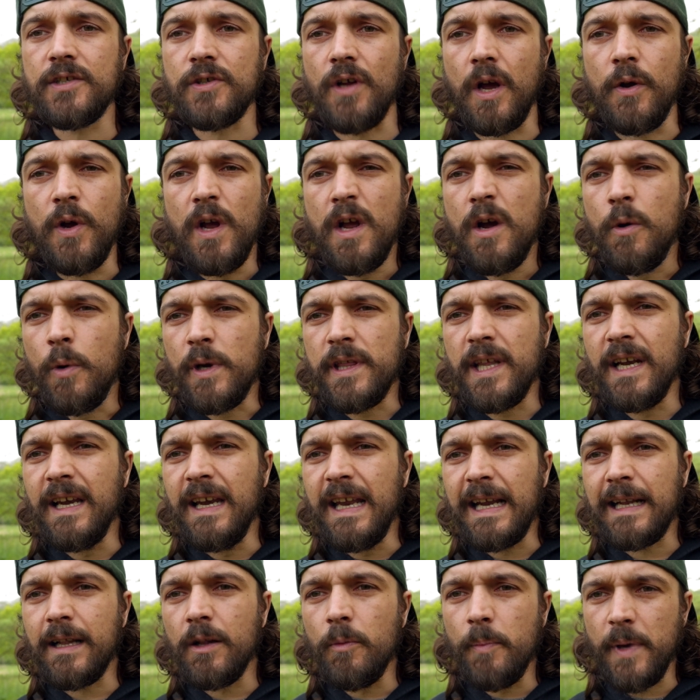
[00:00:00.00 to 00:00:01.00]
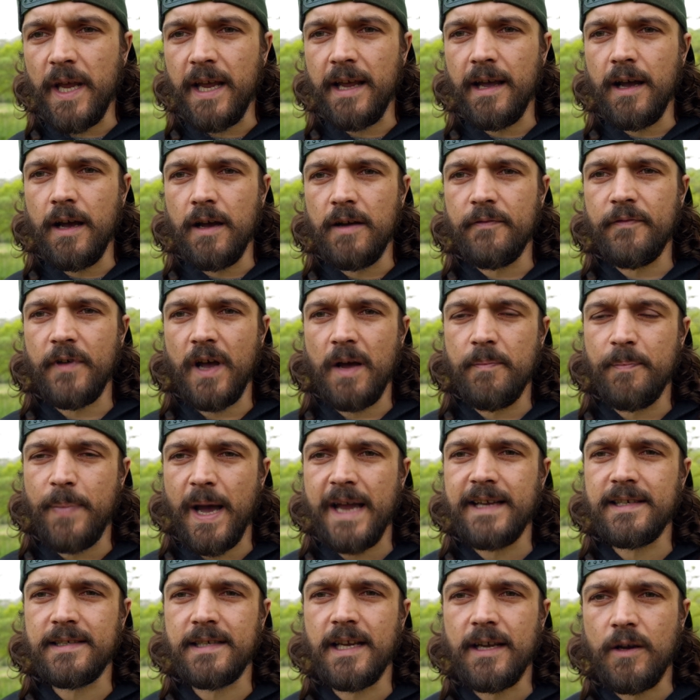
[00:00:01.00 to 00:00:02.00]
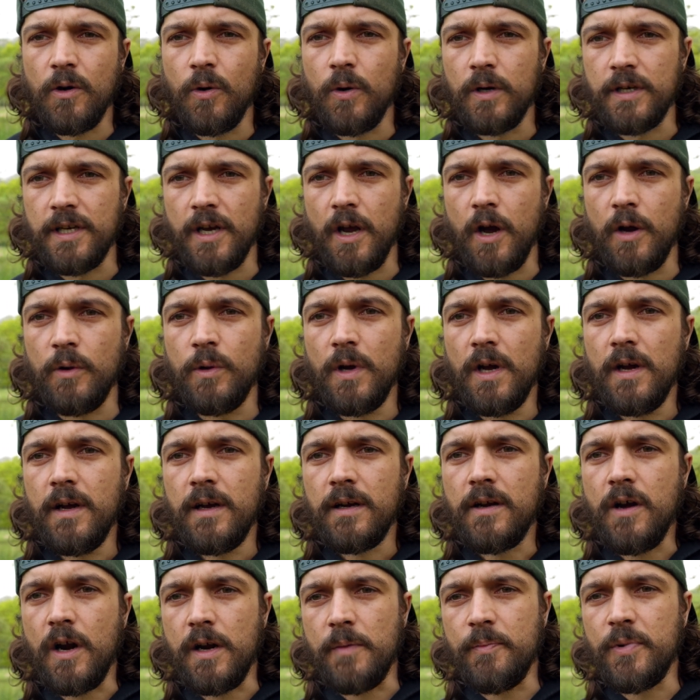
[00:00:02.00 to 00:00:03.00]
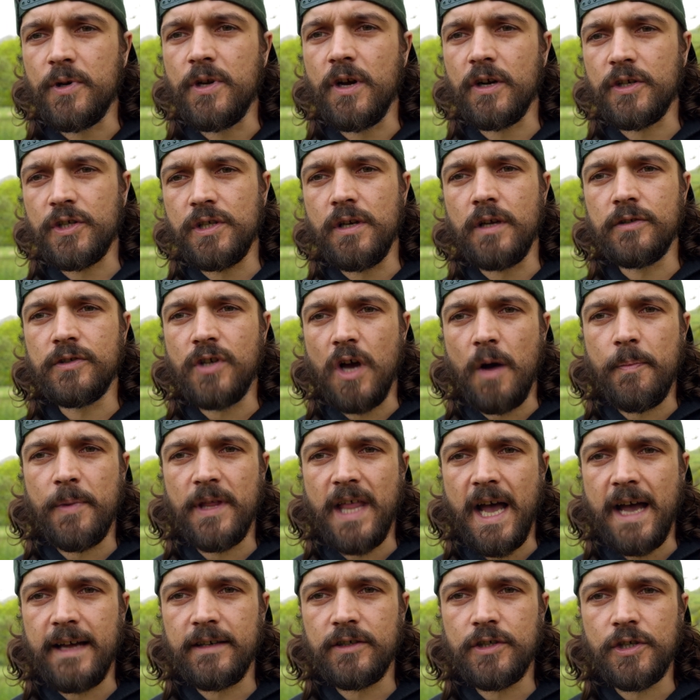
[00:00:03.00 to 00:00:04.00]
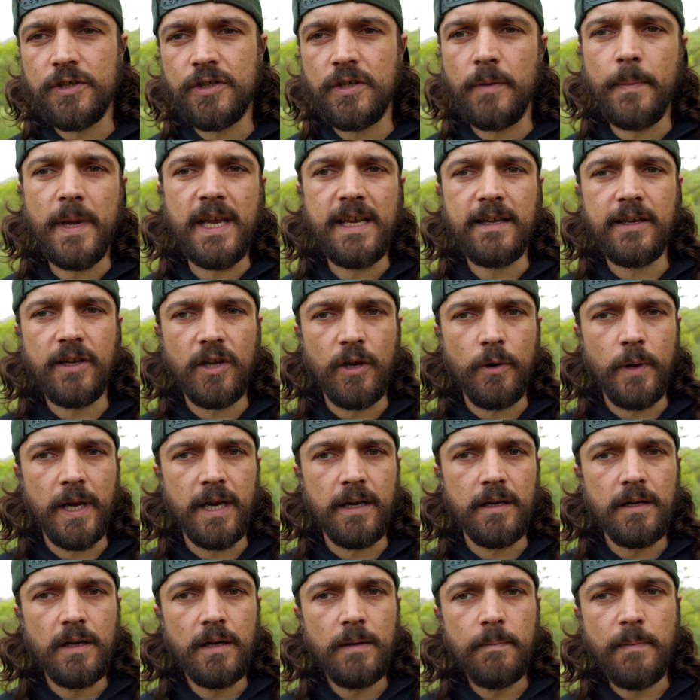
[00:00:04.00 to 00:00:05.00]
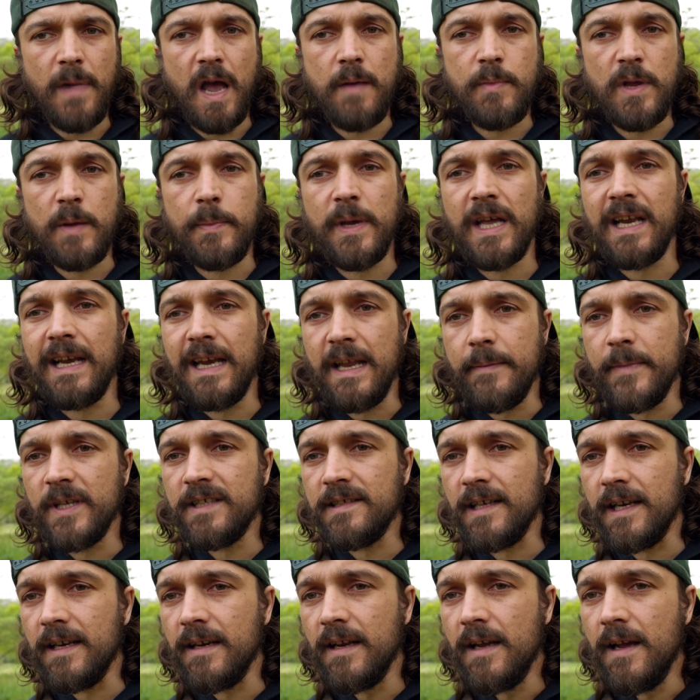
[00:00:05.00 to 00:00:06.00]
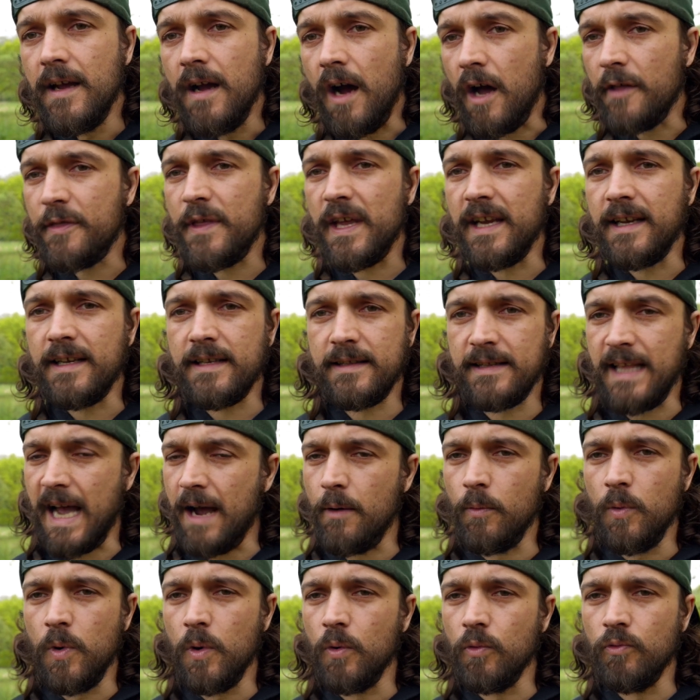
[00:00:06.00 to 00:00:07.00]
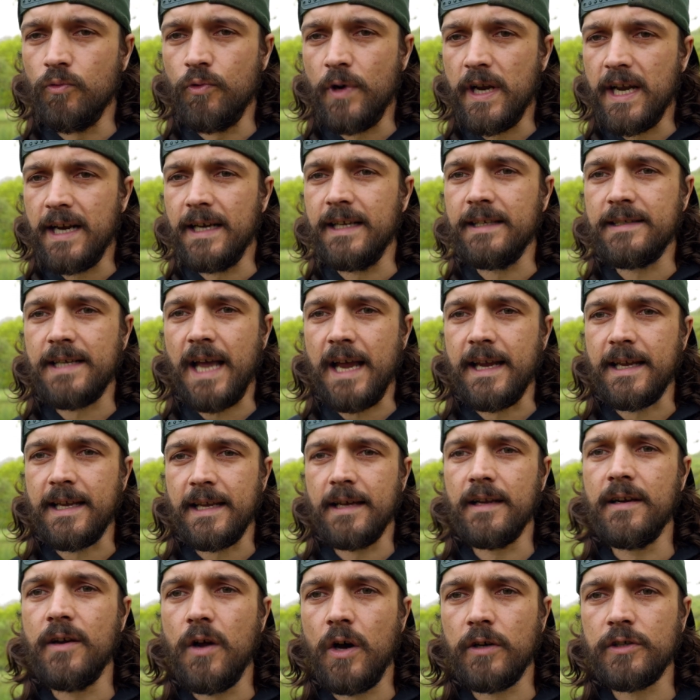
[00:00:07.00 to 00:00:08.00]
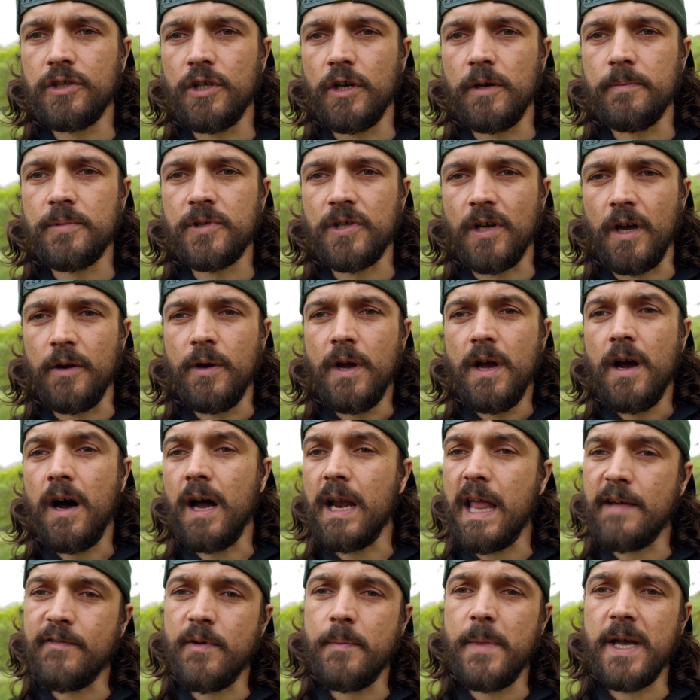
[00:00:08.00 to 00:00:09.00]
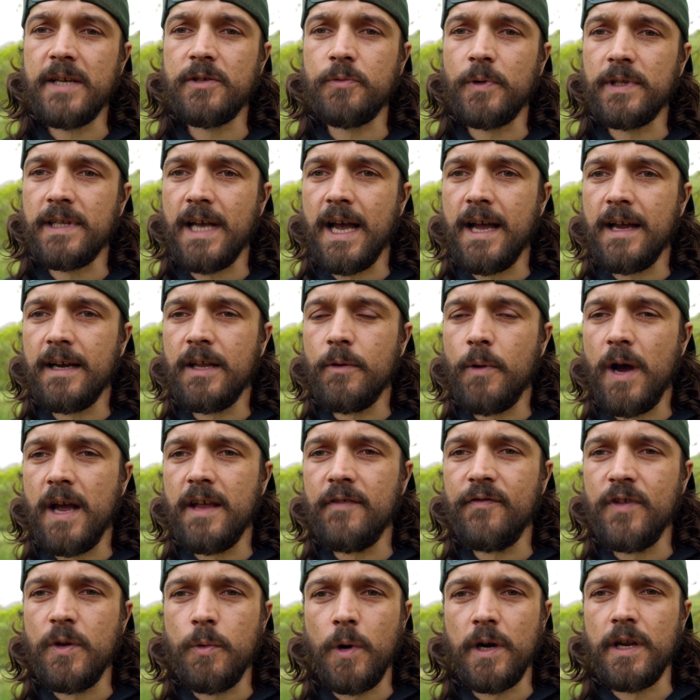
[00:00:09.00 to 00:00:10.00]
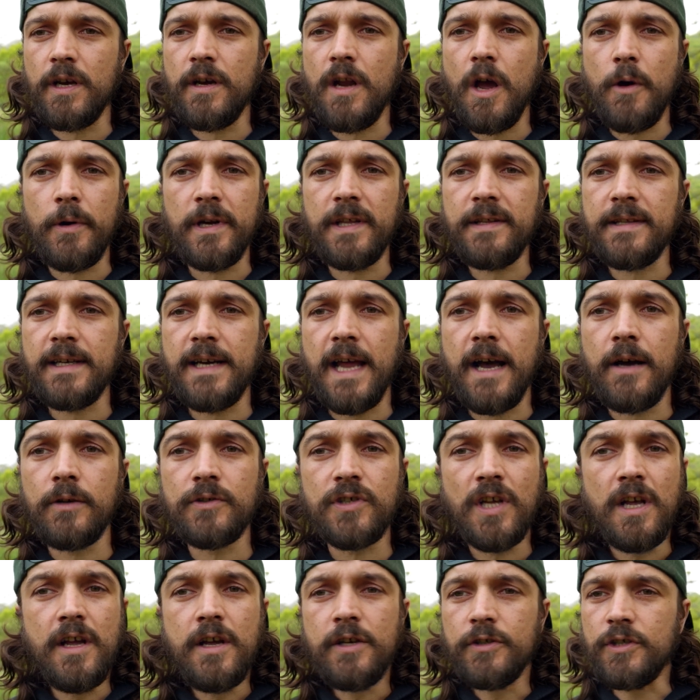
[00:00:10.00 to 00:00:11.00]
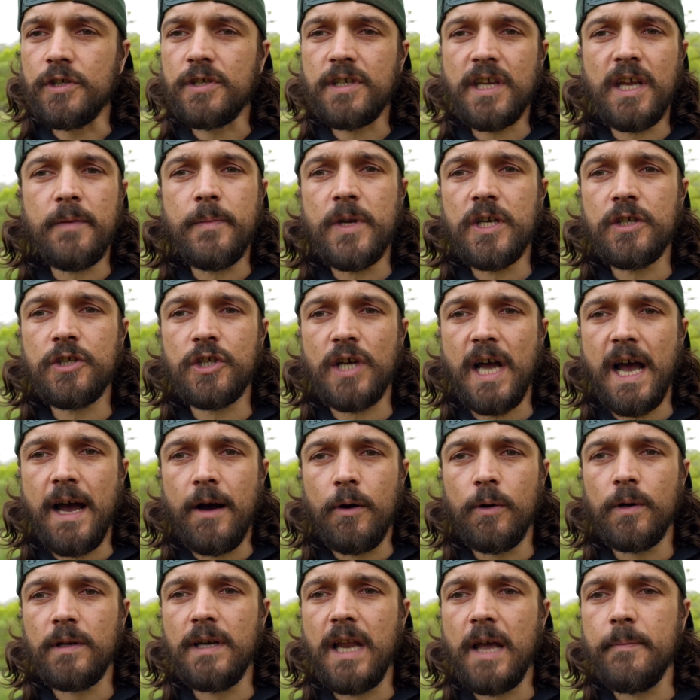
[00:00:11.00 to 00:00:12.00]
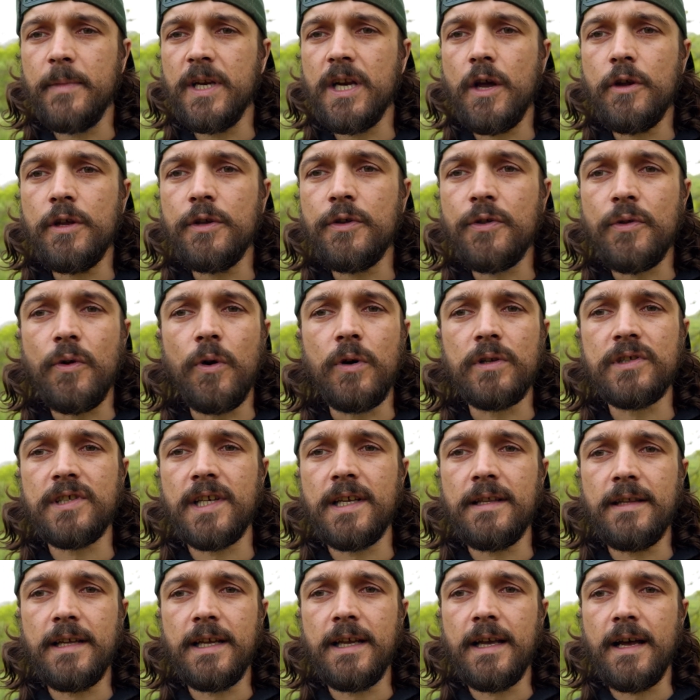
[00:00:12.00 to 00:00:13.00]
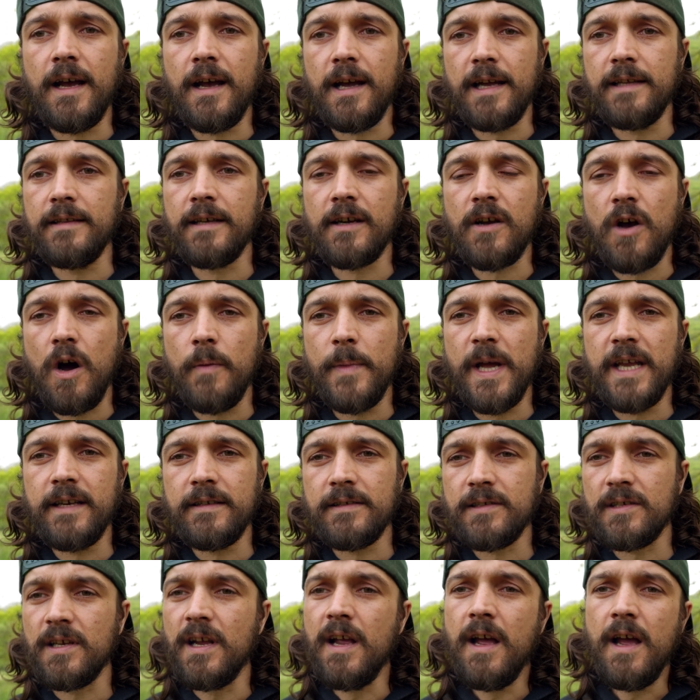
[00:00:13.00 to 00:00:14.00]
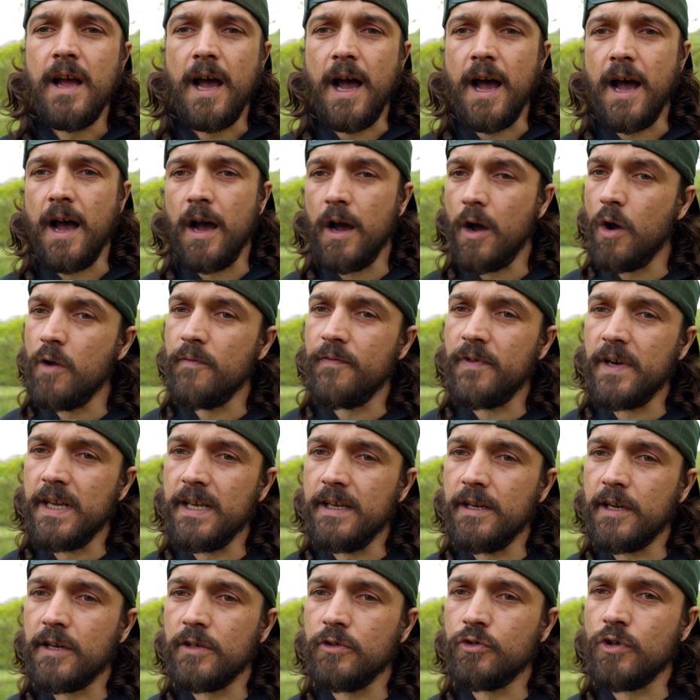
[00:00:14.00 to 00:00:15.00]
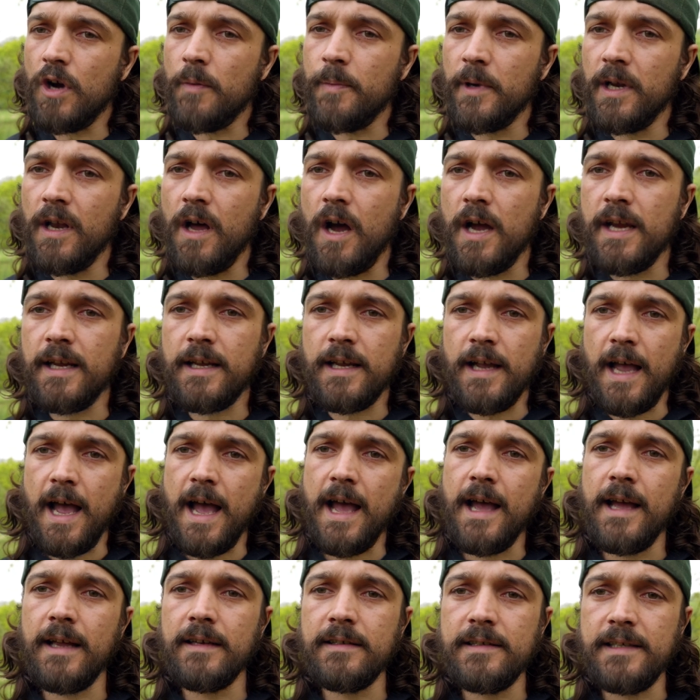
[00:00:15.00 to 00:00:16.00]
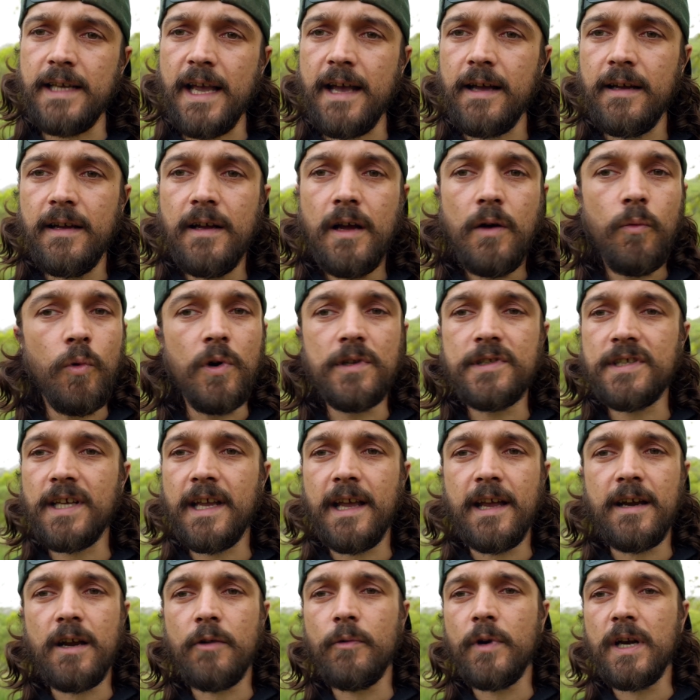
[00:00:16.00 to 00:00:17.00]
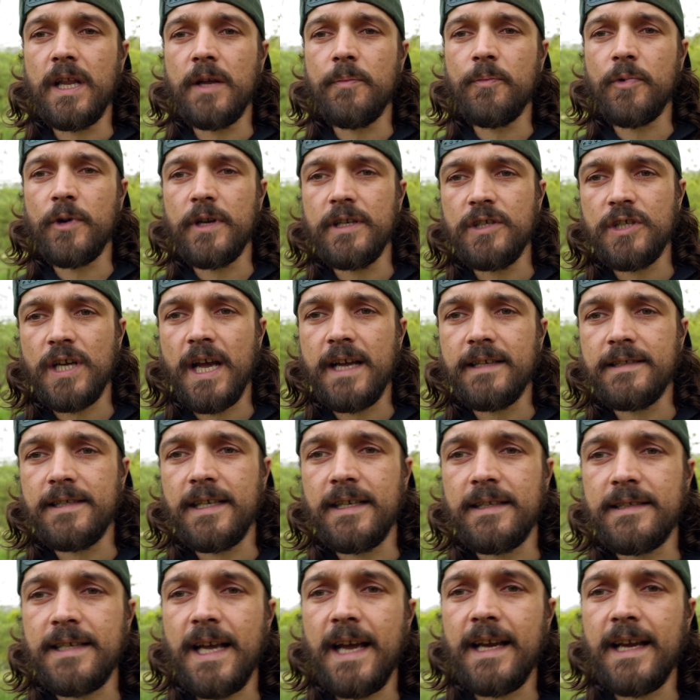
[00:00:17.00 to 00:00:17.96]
So with a little bit of basic audio kind of production on top of that, just some EQing, maybe a bit of limiting, I think that will really take it a notch up. So I'll have a mess with that anyway. If you want to know anything else, just give me a shout, let me know your thoughts in the comments. Hopefully you can drop a like, and yeah, once again I really appreciate it.